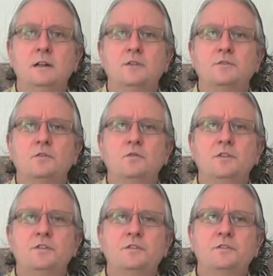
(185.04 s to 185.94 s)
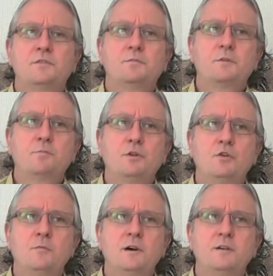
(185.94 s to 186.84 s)
So with this
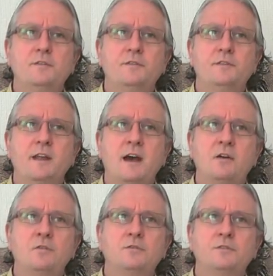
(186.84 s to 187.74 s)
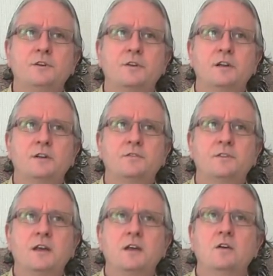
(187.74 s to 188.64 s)
diploma, now they're going to
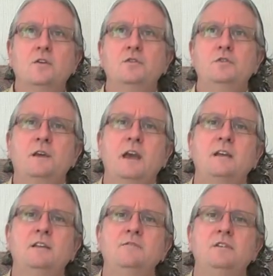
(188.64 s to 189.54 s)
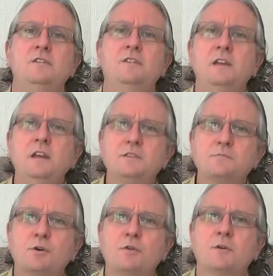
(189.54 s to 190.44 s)
say, oh, you can't even
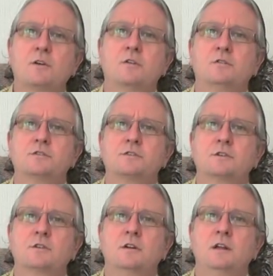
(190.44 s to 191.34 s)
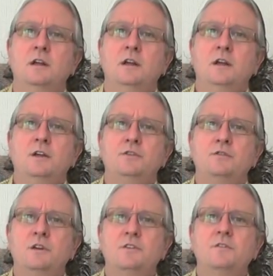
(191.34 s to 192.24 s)
teach permaculture. You
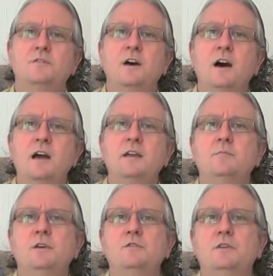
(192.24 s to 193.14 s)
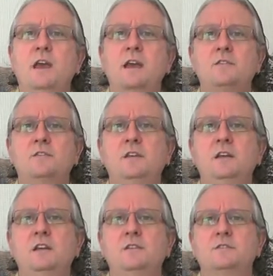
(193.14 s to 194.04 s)
can design, but you can't
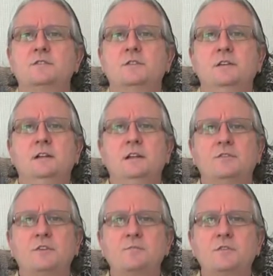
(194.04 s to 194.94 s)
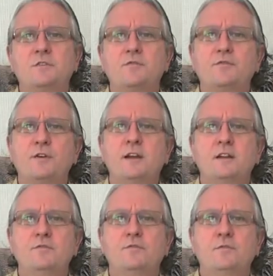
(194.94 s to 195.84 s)
teach. So I'm just afraid
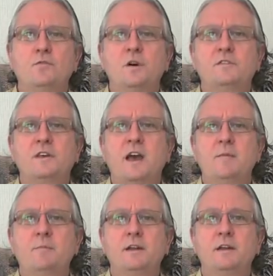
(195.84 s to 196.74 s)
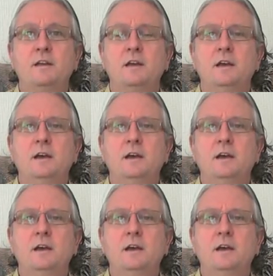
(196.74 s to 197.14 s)
of what's happening.